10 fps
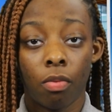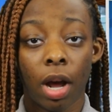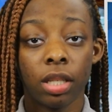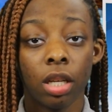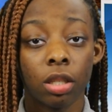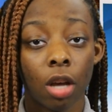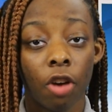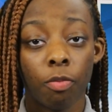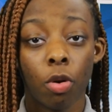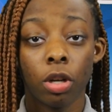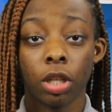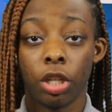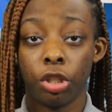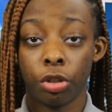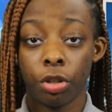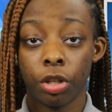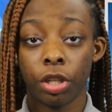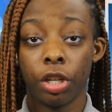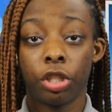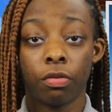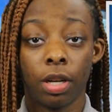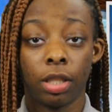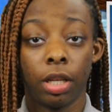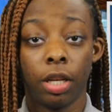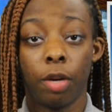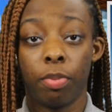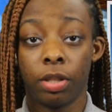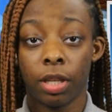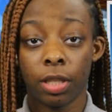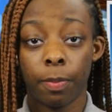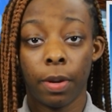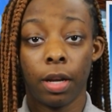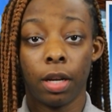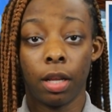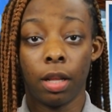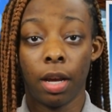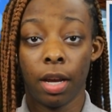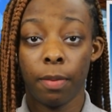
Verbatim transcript: Rising sophomores and juniors interested in participating in the